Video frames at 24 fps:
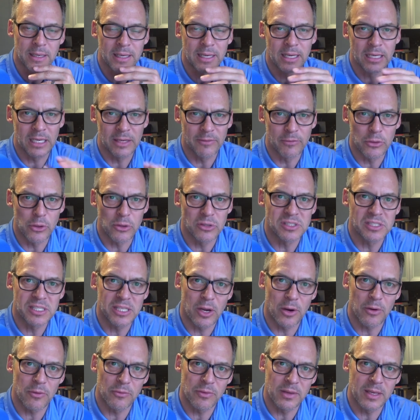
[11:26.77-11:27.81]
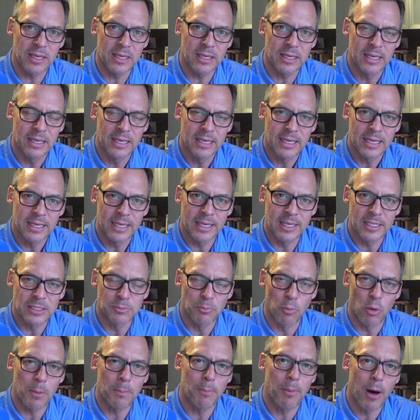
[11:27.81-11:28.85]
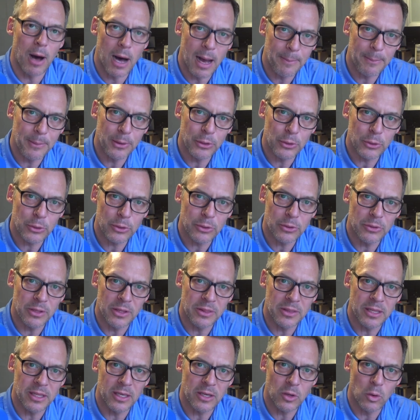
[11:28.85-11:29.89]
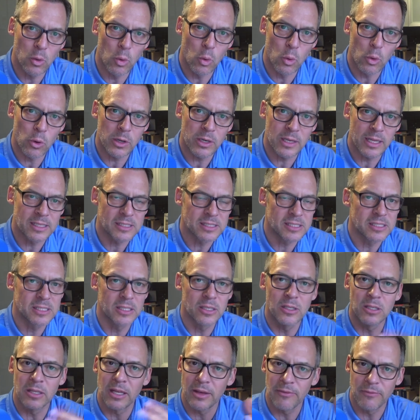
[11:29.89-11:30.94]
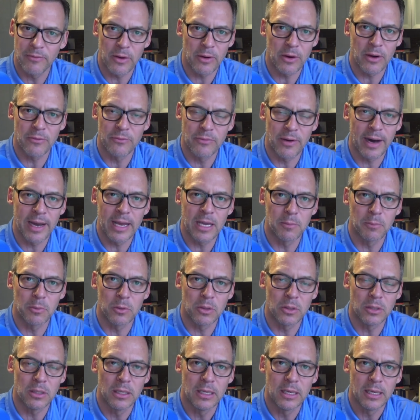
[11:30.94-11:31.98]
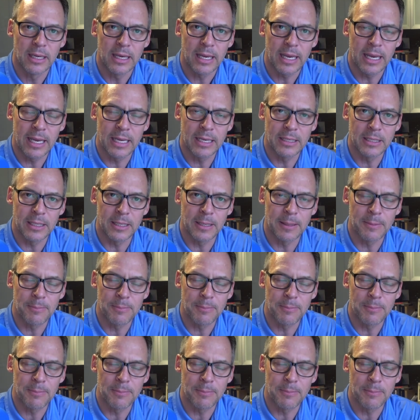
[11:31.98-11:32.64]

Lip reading: And even though CR-V is more popular than the Accord, it's still a very viable and